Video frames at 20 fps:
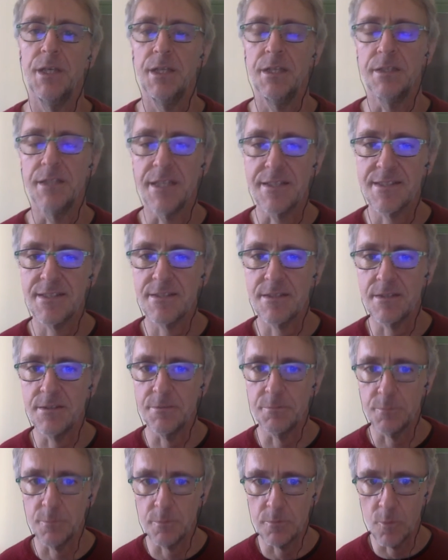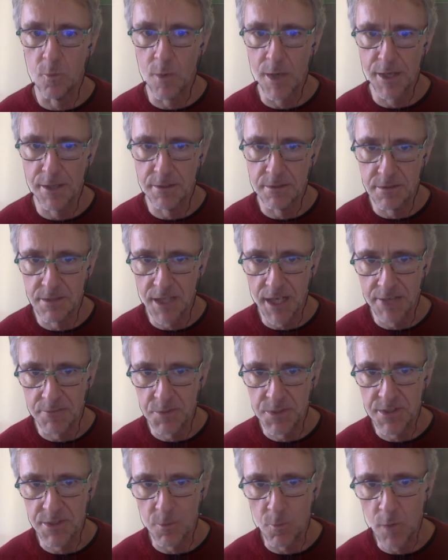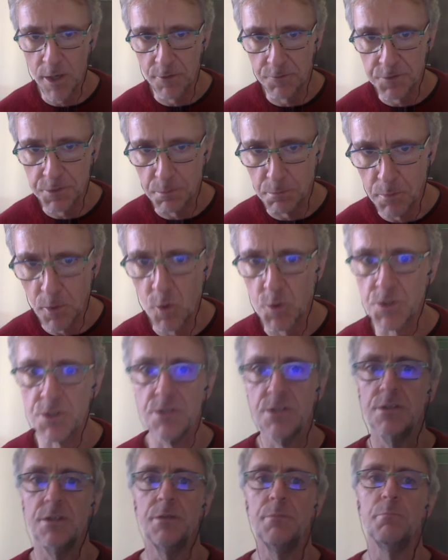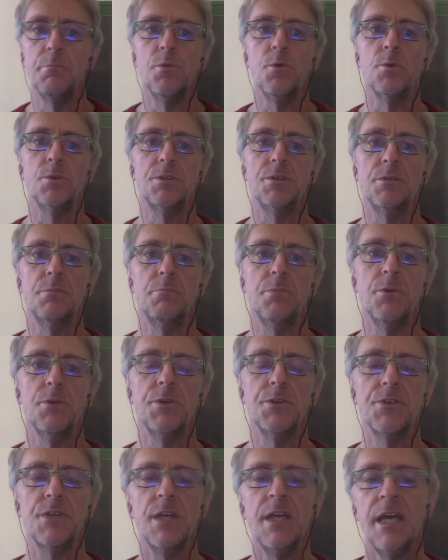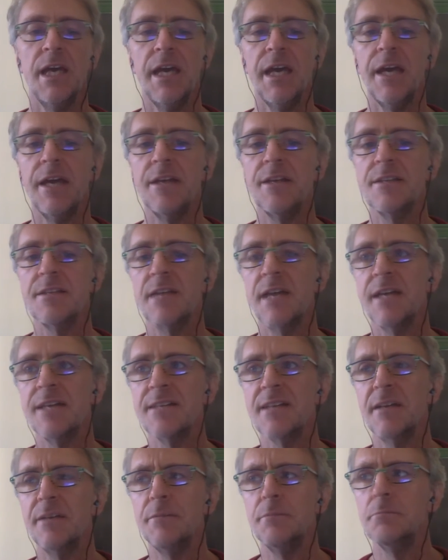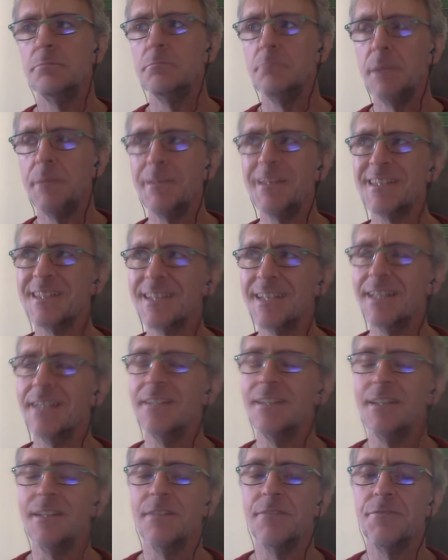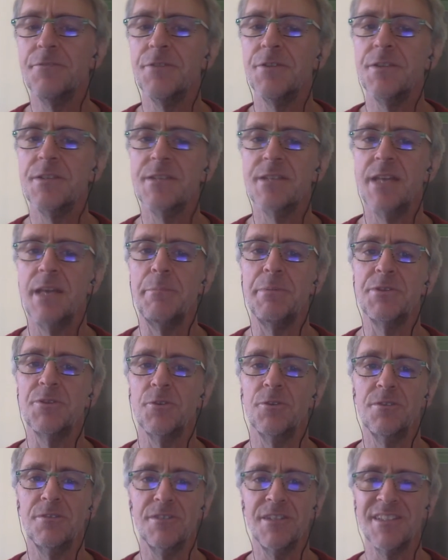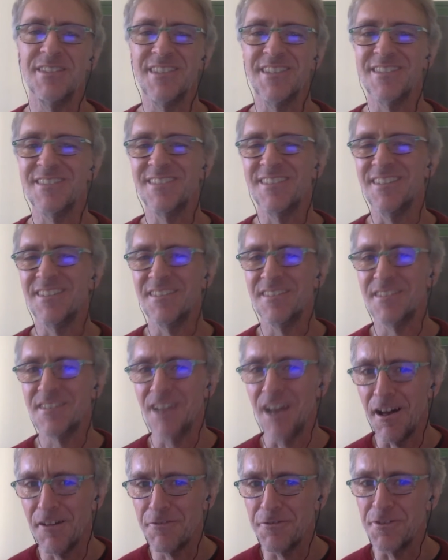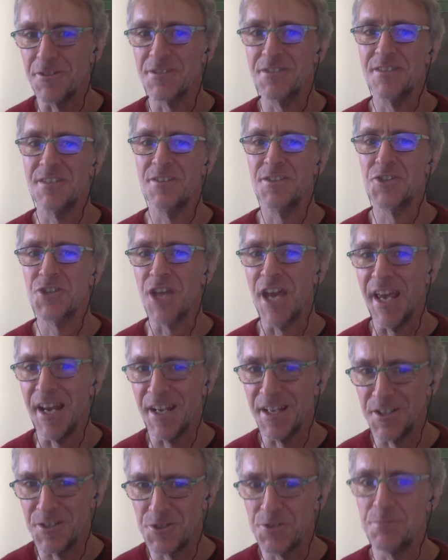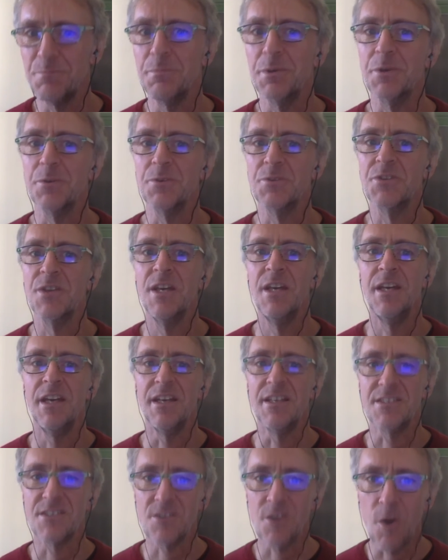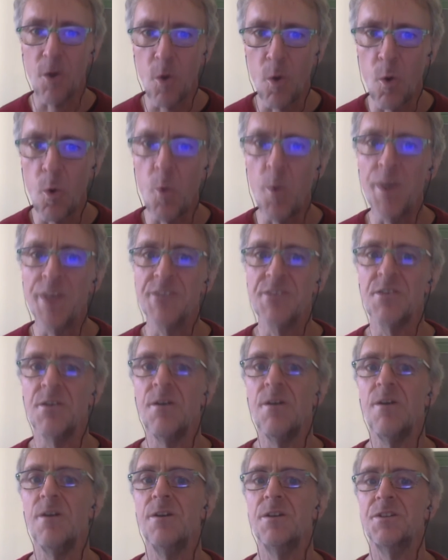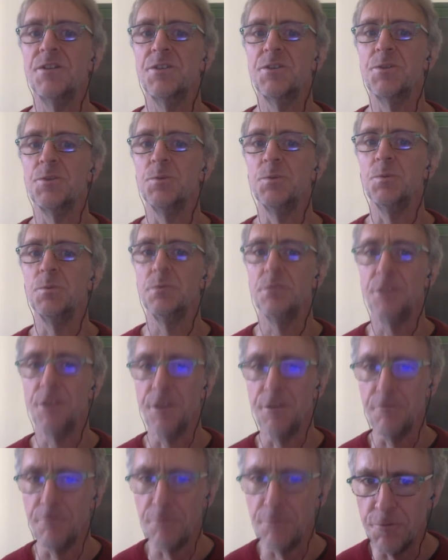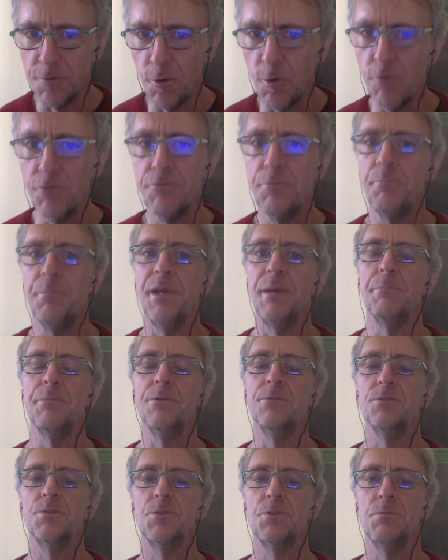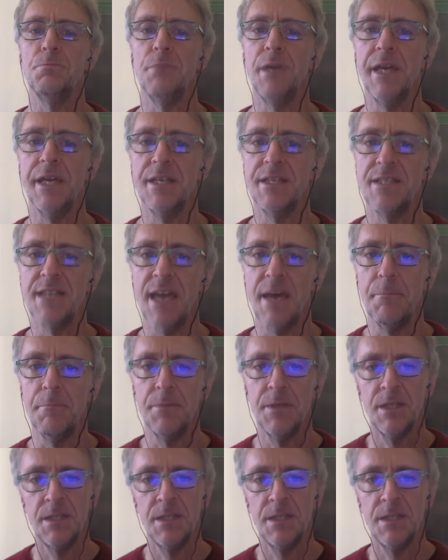That's the one, I would say, one of the most important point. And as I maybe said in the first episode, this is the toughest challenge because it's always hard to involve people, to make them